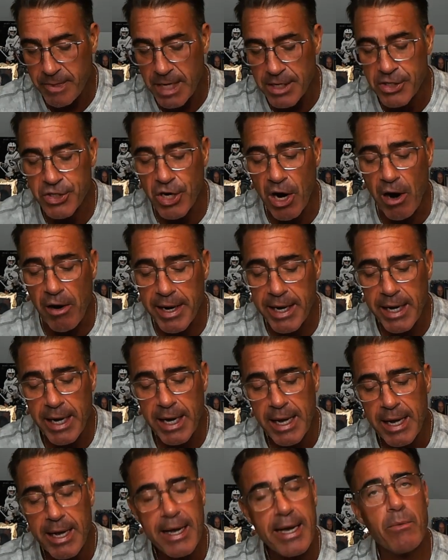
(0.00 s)
Sorry,
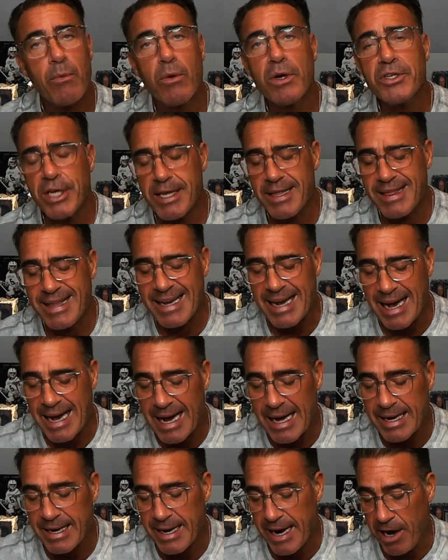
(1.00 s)
it wasn't the
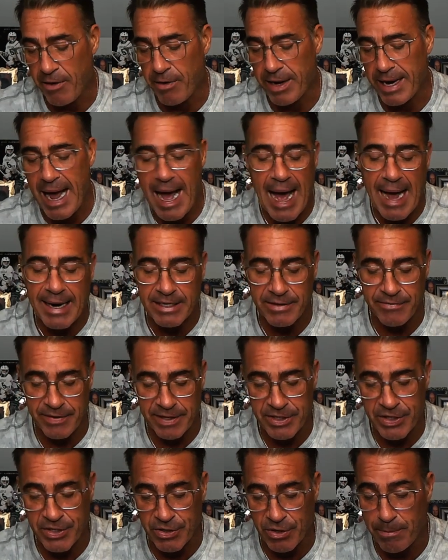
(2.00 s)
hot, airy
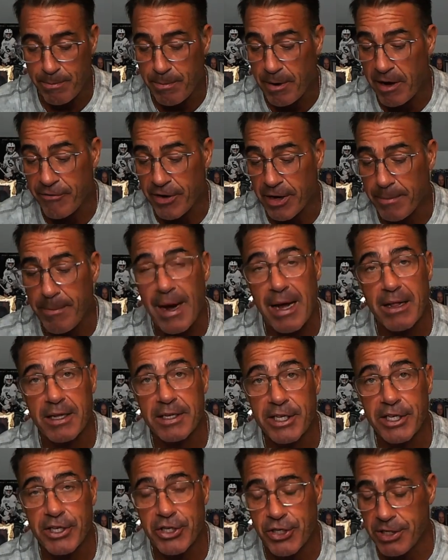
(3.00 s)
activists or puffing
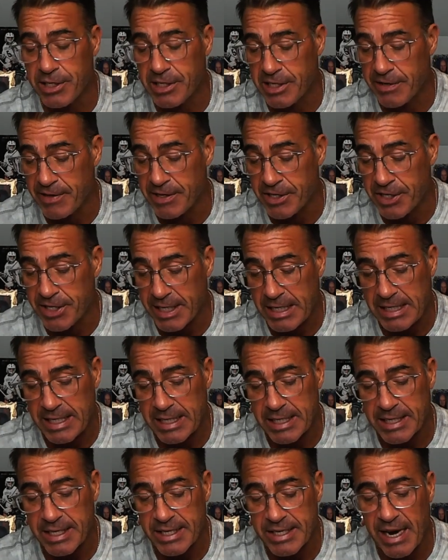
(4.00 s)
politicians of the
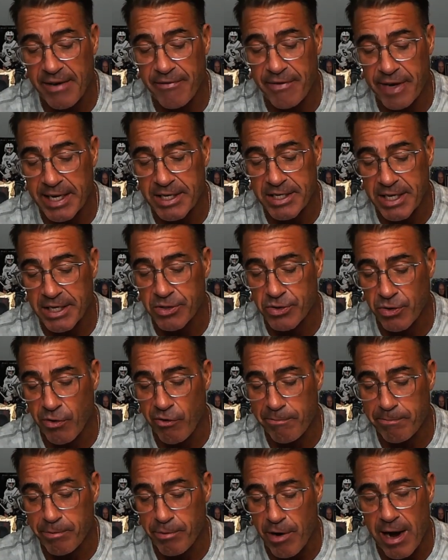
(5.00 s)
60s and 70s that
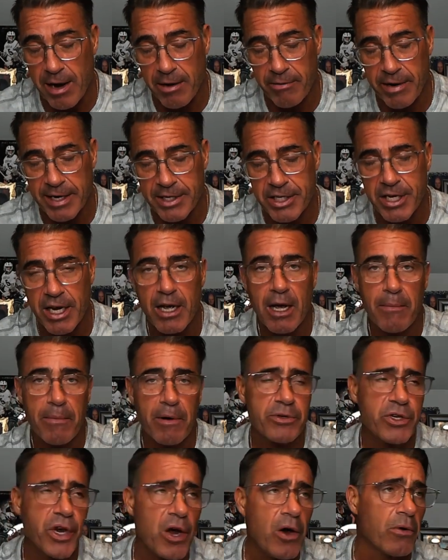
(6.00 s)
drove progress. It
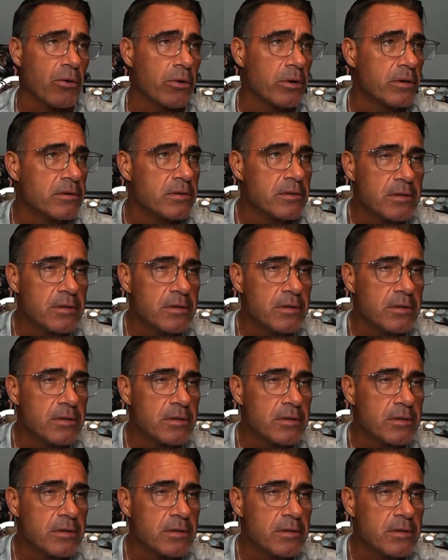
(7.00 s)
was who?